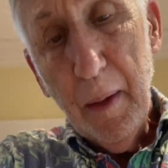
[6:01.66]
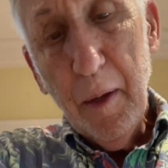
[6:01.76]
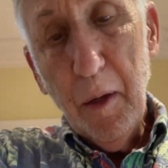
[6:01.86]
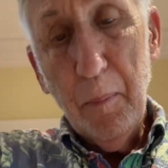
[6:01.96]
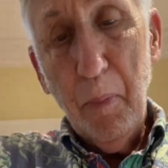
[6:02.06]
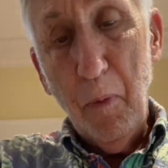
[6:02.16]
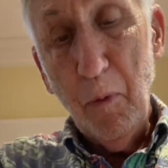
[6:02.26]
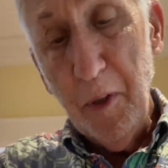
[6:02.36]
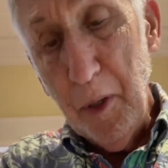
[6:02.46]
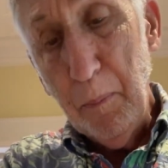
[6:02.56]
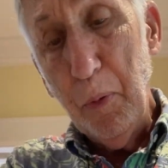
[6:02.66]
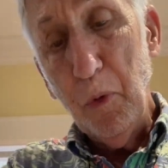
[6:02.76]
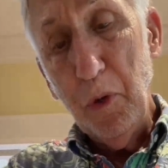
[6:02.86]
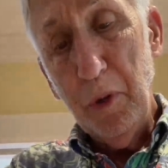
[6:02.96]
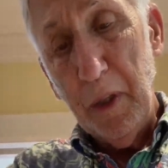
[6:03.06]
in a
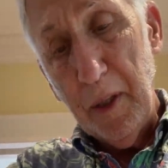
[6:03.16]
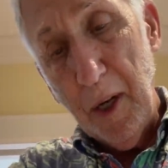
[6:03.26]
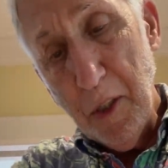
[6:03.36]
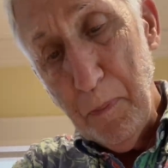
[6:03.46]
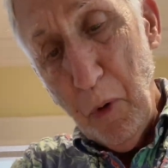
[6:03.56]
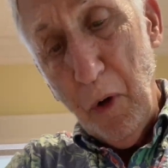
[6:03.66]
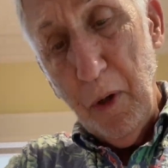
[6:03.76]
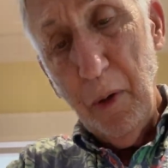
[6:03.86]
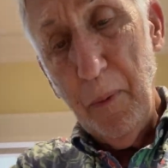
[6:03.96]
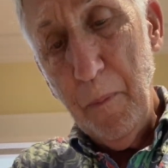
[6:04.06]
boule, in a nice ball.